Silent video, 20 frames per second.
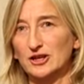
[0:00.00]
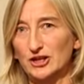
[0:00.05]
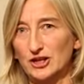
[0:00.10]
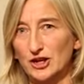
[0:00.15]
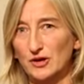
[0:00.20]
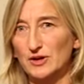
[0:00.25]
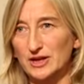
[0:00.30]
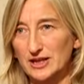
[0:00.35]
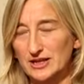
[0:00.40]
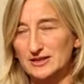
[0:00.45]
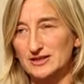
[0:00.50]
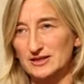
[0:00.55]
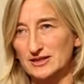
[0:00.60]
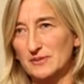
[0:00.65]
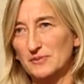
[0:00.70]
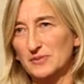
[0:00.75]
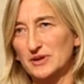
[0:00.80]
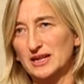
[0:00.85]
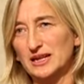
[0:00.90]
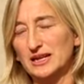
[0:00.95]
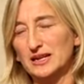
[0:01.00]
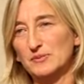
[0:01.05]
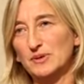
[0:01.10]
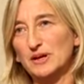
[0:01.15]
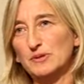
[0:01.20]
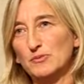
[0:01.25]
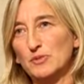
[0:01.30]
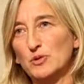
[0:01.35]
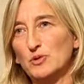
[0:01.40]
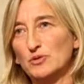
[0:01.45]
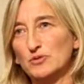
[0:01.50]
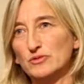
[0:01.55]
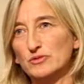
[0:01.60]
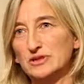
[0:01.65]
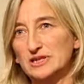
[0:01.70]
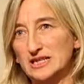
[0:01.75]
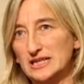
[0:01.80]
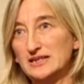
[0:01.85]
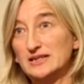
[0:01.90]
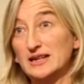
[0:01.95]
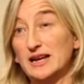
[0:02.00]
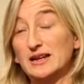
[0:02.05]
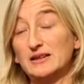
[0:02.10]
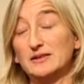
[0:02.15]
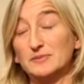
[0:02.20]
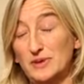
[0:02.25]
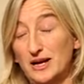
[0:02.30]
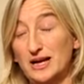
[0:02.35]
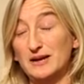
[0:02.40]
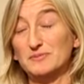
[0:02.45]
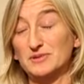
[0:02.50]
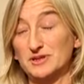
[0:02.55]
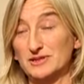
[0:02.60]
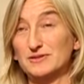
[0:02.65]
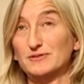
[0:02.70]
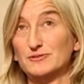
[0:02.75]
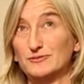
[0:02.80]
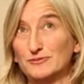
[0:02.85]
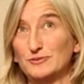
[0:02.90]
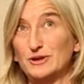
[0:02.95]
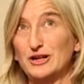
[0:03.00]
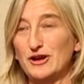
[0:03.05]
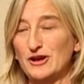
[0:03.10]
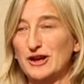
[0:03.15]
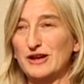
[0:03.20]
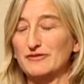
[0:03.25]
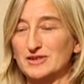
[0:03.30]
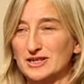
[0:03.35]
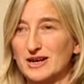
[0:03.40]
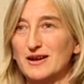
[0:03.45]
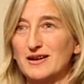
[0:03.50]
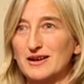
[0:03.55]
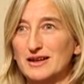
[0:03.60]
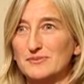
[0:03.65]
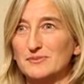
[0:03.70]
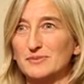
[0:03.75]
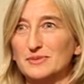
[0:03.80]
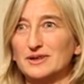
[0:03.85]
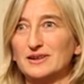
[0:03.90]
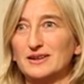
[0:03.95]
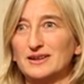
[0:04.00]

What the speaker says: going into something in a bit more detail. Perhaps we don't have time.